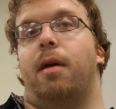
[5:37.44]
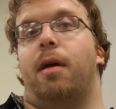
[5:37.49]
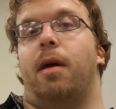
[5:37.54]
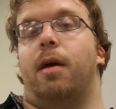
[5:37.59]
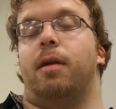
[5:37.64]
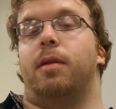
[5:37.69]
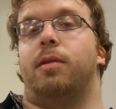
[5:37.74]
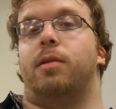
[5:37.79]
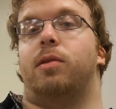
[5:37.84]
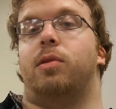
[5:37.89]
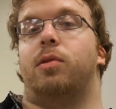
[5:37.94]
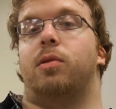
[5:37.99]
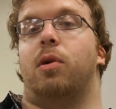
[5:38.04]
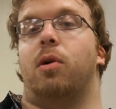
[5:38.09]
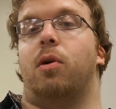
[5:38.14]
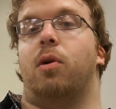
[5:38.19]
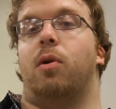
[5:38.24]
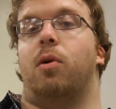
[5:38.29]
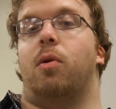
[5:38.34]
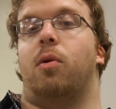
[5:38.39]
And
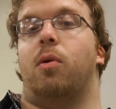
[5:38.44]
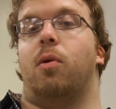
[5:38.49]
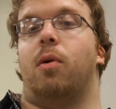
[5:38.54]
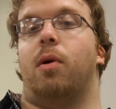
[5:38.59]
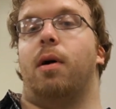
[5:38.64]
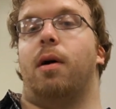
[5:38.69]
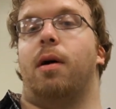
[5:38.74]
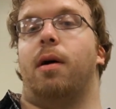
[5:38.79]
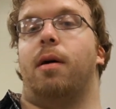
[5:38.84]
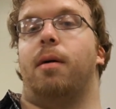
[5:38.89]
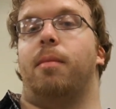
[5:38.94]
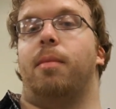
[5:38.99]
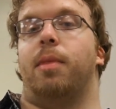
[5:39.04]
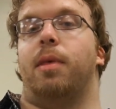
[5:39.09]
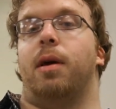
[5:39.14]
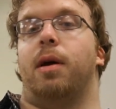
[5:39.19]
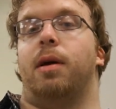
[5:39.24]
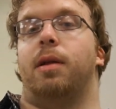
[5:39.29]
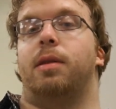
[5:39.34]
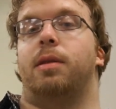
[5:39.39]
so
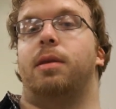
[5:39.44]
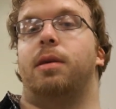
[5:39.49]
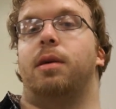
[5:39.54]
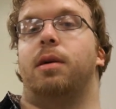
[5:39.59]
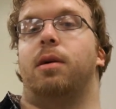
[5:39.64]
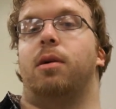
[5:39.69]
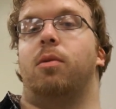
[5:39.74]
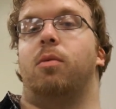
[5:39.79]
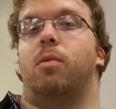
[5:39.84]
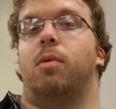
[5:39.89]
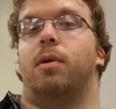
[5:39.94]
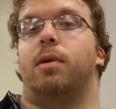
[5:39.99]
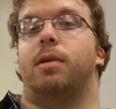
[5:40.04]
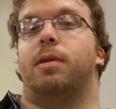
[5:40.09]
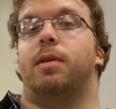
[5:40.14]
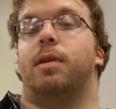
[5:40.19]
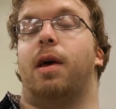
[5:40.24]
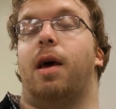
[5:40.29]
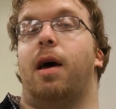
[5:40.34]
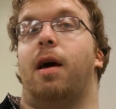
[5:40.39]
the idea
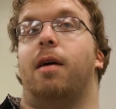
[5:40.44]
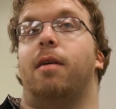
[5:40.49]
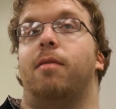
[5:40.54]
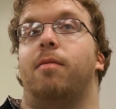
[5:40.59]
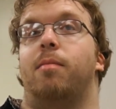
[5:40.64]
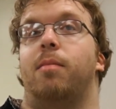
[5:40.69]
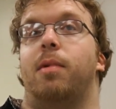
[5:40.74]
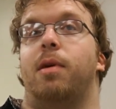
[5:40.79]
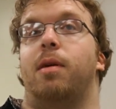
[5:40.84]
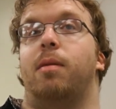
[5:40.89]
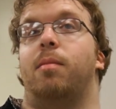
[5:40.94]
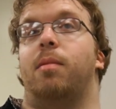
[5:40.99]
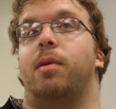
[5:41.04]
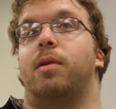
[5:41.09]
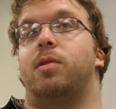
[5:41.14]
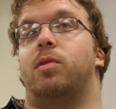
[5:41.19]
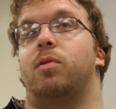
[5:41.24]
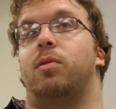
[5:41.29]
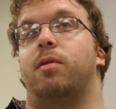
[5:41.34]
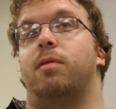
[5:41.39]
was to have me be
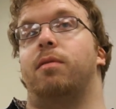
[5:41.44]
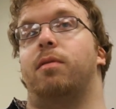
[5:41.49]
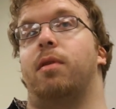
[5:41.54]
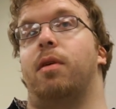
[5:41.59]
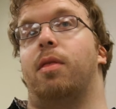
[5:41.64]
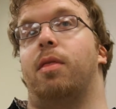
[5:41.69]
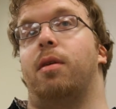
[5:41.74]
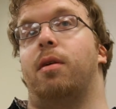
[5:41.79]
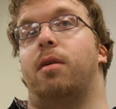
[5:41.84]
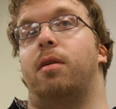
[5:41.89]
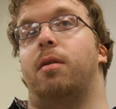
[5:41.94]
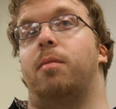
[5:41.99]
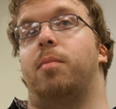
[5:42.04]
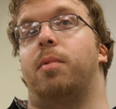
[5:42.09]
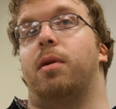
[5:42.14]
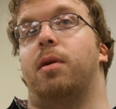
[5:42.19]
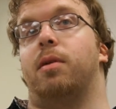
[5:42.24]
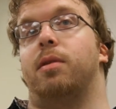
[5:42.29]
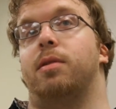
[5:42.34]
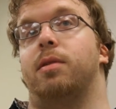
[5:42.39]
sort of the third
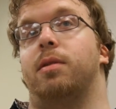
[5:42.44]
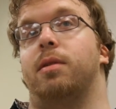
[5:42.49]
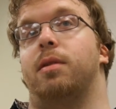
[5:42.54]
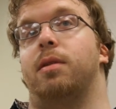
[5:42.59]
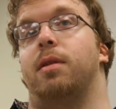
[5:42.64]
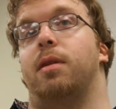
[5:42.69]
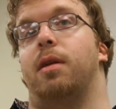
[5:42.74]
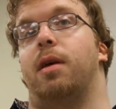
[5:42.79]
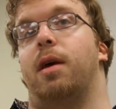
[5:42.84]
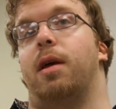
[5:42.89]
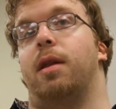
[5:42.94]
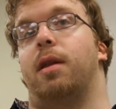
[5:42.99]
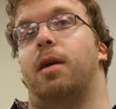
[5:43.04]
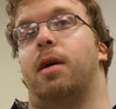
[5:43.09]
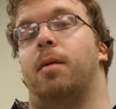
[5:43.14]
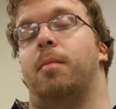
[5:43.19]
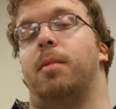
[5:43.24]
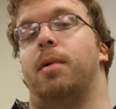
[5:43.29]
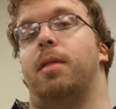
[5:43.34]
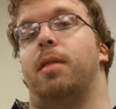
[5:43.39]
person and
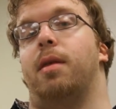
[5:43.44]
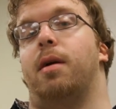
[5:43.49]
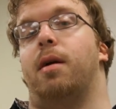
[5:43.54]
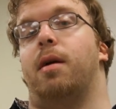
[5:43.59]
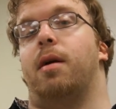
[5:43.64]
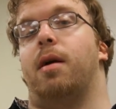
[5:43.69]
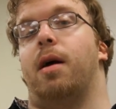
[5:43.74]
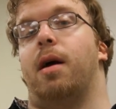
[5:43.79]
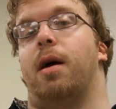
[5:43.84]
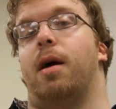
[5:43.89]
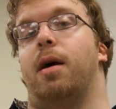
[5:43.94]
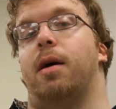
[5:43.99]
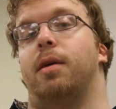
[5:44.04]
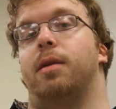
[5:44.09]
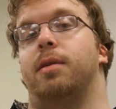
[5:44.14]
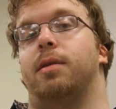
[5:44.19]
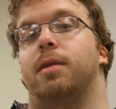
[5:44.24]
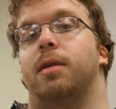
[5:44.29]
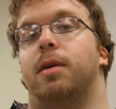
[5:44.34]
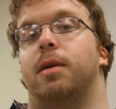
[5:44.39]
come in there
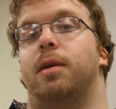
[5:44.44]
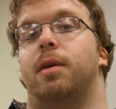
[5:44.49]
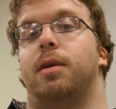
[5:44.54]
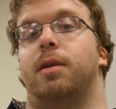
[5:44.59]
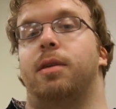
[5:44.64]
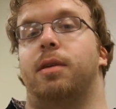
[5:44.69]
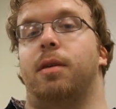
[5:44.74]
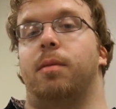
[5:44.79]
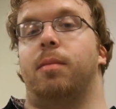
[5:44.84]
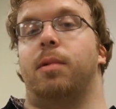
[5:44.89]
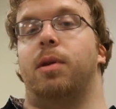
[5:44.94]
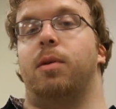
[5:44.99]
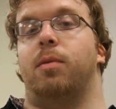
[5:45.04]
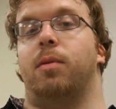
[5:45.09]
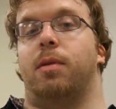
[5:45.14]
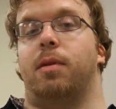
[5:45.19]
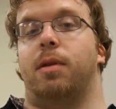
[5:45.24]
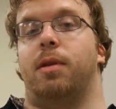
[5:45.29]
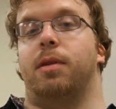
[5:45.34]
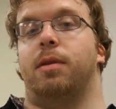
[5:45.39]
as somebody
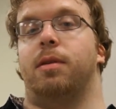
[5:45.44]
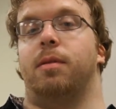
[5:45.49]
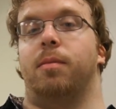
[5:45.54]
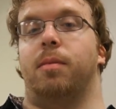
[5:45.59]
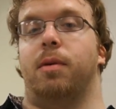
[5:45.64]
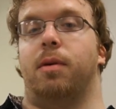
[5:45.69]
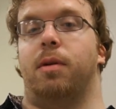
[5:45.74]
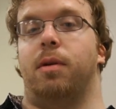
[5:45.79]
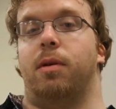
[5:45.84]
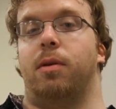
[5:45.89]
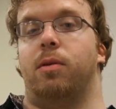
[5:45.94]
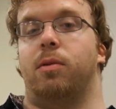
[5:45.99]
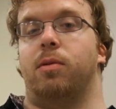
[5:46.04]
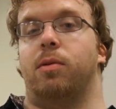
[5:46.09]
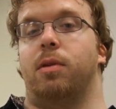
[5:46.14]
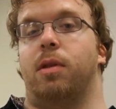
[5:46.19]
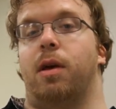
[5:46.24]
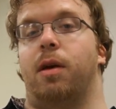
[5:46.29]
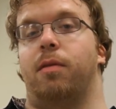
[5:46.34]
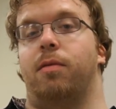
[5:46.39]
with a disability
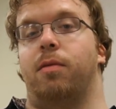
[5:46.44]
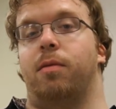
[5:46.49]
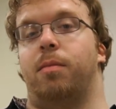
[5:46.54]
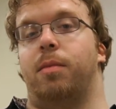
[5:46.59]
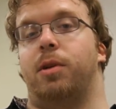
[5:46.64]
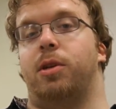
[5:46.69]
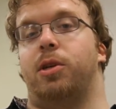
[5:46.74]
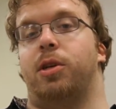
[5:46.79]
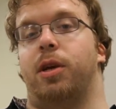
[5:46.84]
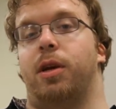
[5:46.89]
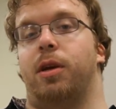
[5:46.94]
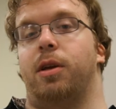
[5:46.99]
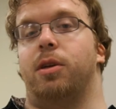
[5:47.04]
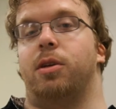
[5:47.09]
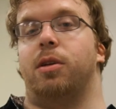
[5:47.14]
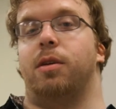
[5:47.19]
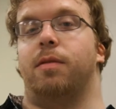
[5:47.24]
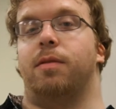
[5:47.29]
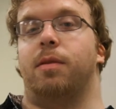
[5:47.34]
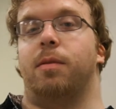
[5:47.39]
whose life would be
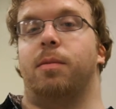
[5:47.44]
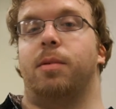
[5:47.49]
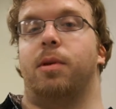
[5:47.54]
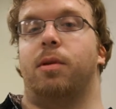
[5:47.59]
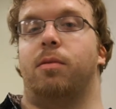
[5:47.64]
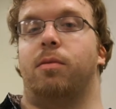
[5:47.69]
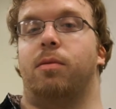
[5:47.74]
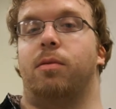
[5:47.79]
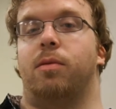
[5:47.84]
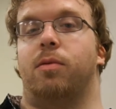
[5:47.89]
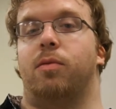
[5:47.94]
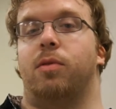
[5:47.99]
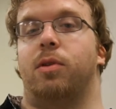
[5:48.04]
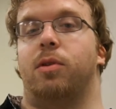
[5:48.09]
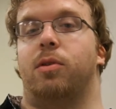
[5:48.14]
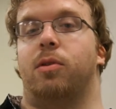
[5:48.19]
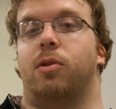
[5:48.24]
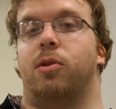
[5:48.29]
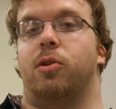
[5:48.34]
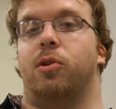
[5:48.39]
changed if stem cell
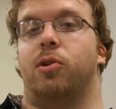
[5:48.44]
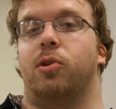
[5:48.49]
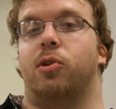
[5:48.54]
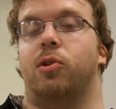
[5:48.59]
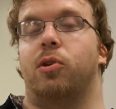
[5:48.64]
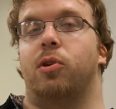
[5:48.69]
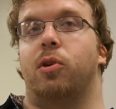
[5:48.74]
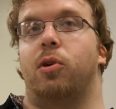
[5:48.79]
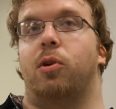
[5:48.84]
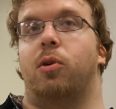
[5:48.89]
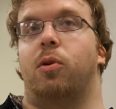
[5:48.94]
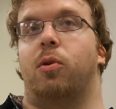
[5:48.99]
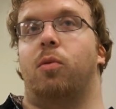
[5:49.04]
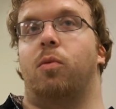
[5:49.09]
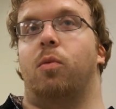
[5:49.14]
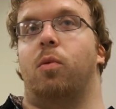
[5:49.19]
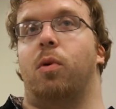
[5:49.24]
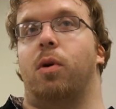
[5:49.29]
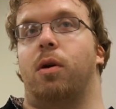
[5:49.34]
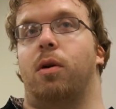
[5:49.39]
research
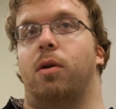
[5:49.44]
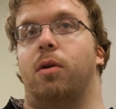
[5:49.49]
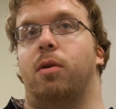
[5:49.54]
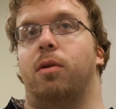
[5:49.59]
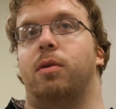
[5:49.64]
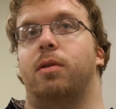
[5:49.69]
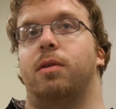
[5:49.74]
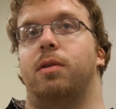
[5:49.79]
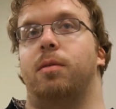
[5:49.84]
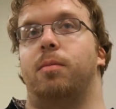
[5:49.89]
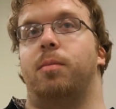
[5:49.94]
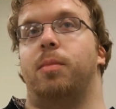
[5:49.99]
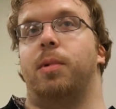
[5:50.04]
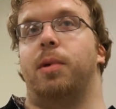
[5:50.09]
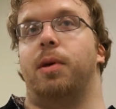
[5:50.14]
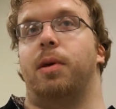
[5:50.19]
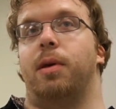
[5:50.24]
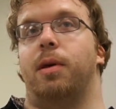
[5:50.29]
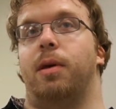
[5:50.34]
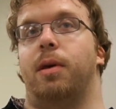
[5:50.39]
were to
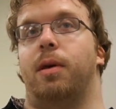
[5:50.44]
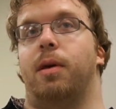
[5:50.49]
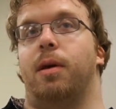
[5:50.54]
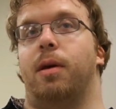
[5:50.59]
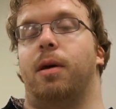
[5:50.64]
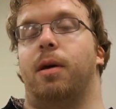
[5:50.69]
be